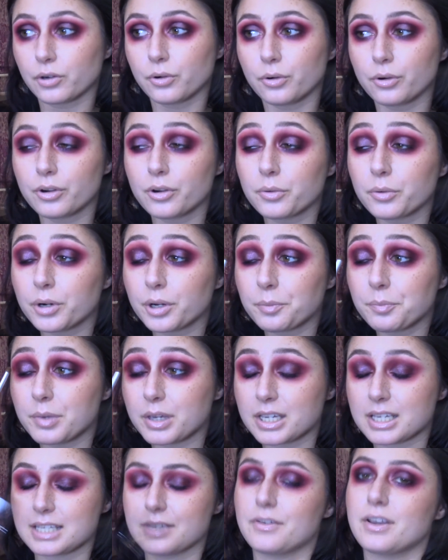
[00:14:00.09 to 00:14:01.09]
corner work
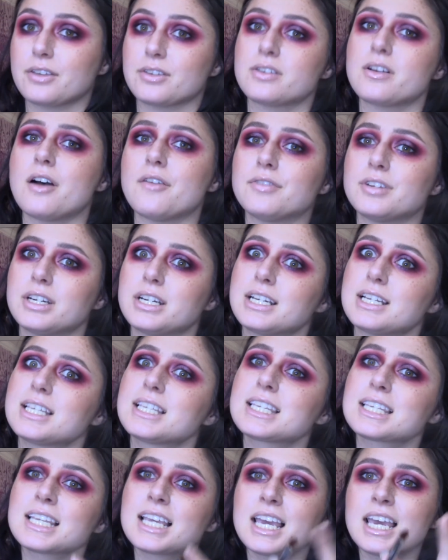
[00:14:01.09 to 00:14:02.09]
because of how soft it
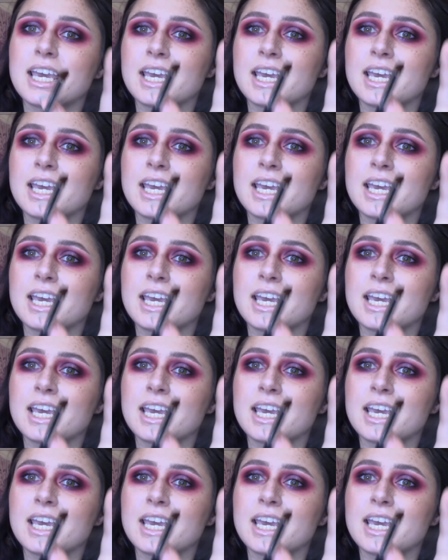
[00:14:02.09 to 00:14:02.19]
is.